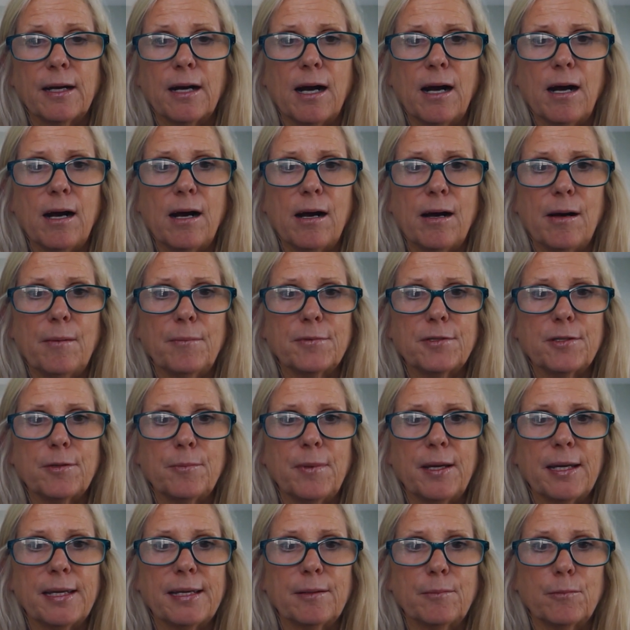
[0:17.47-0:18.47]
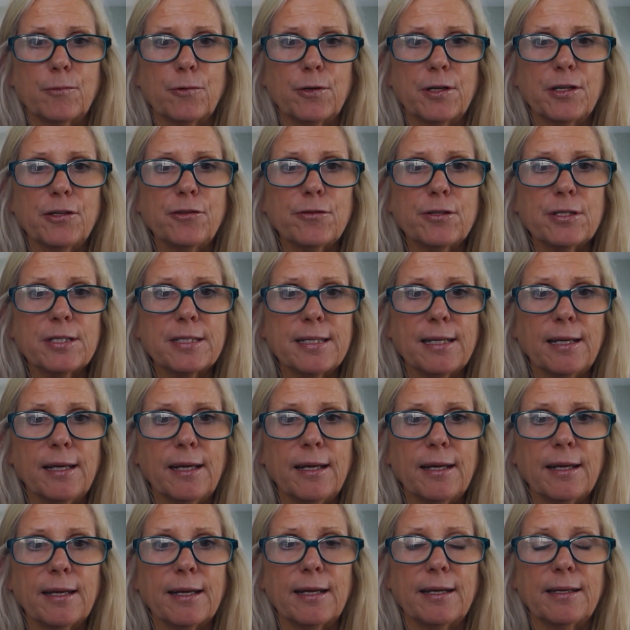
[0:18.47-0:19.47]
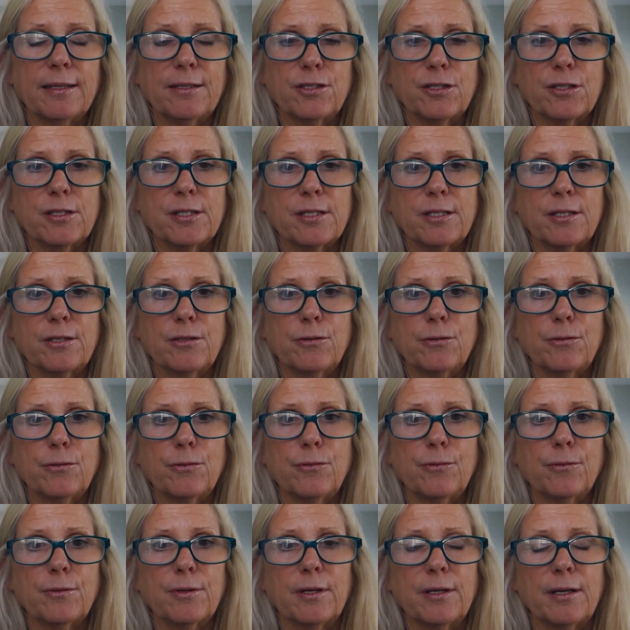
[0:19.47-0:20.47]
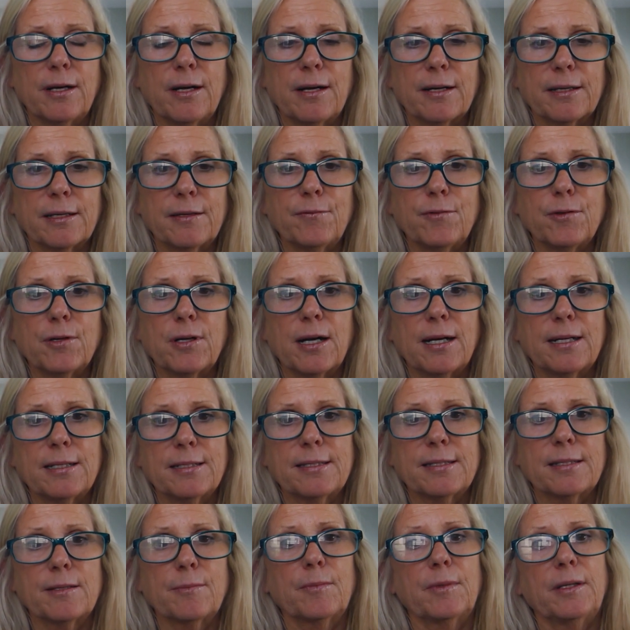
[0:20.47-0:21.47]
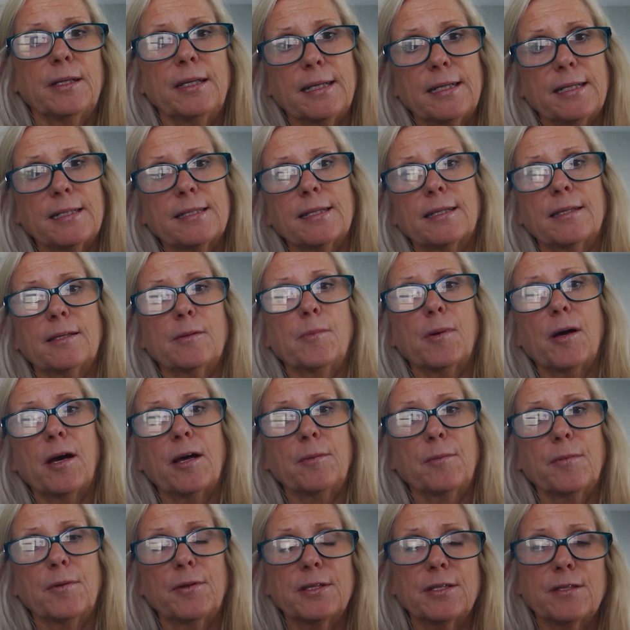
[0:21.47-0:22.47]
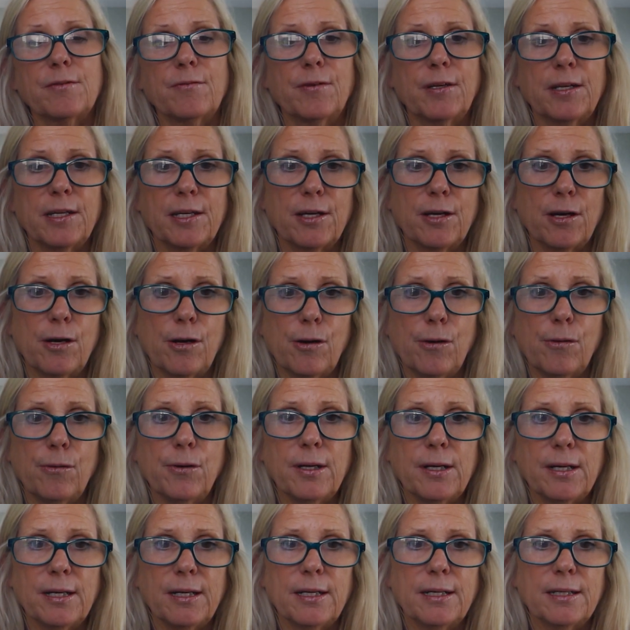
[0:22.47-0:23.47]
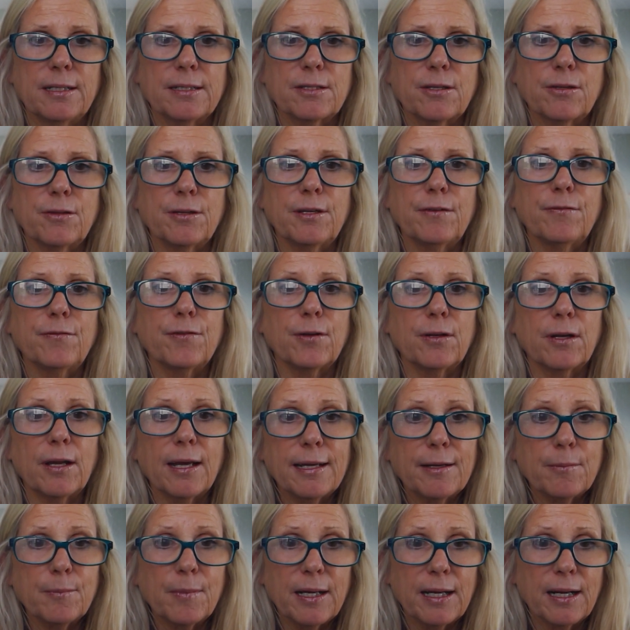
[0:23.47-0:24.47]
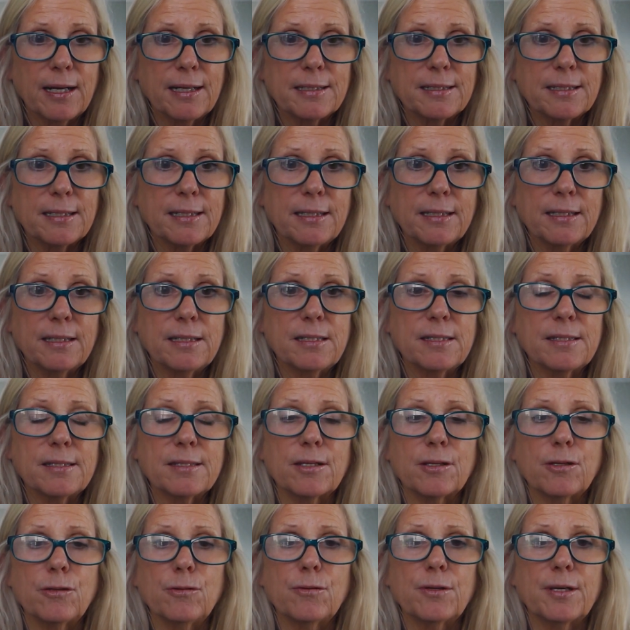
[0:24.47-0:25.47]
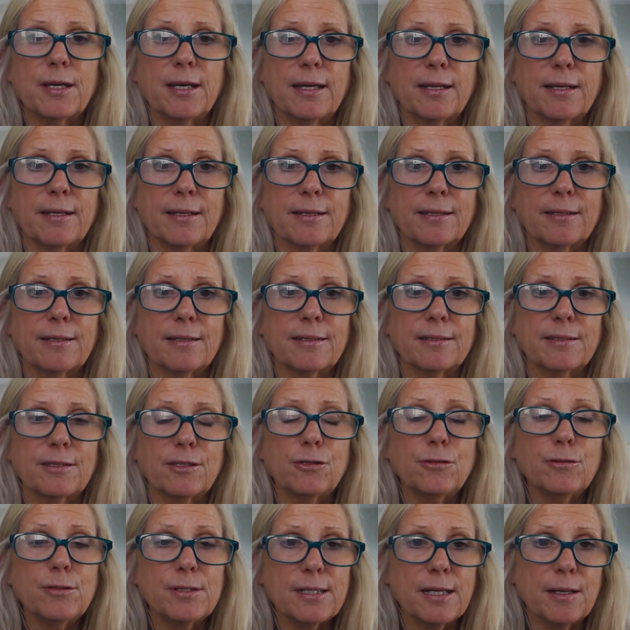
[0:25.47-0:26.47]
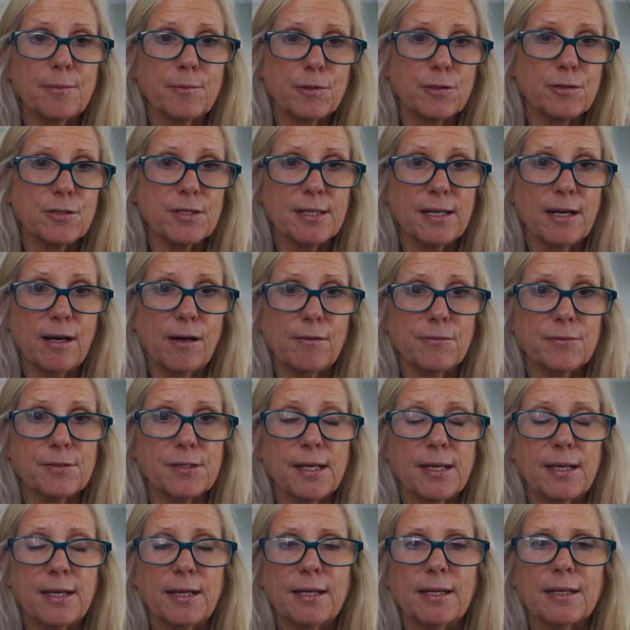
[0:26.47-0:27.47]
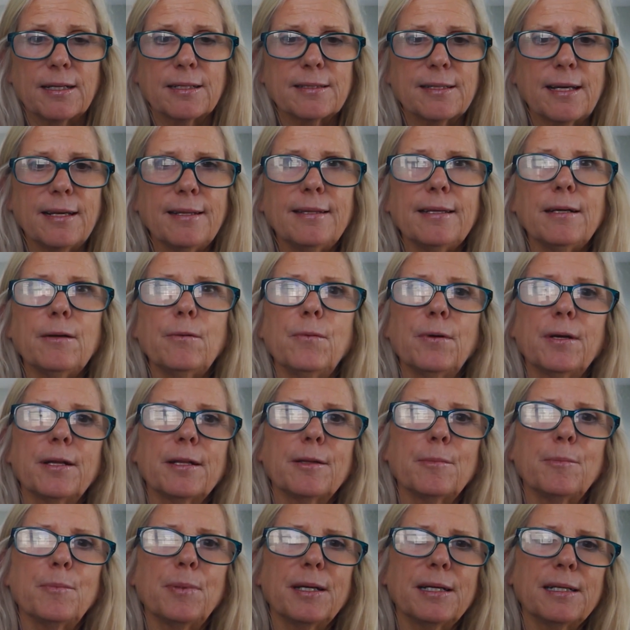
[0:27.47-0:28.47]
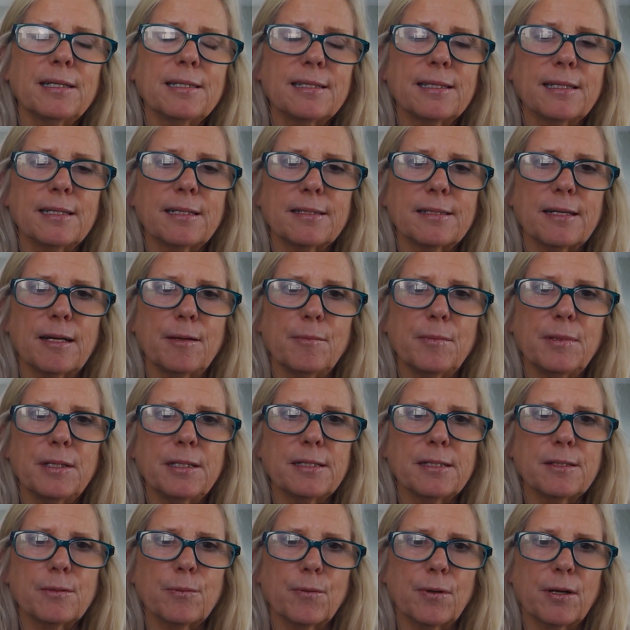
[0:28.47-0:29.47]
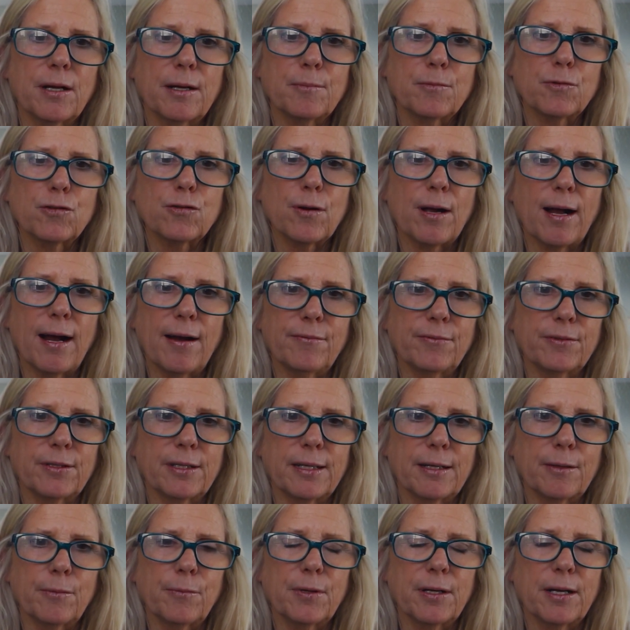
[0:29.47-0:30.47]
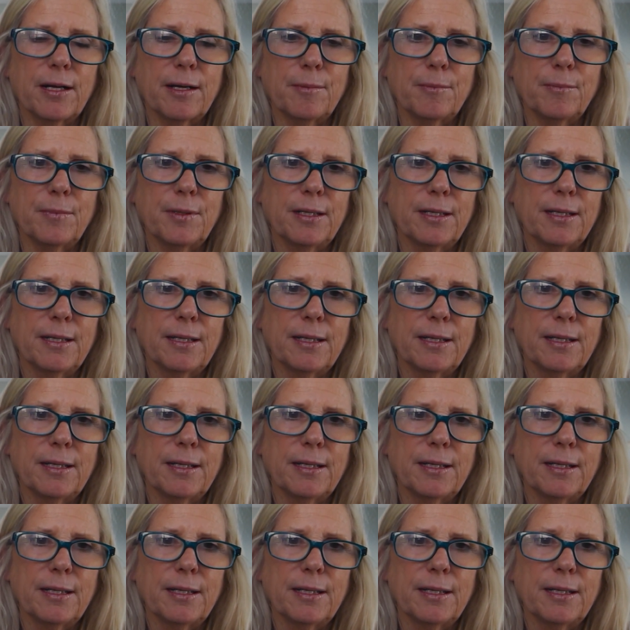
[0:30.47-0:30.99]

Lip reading: to make it more interesting, and just to give you guys some links at the bottom of this video so that if you like my ideas, you can use them yourselves. Because I think one of the biggest things I miss when I'm traveling, when I'm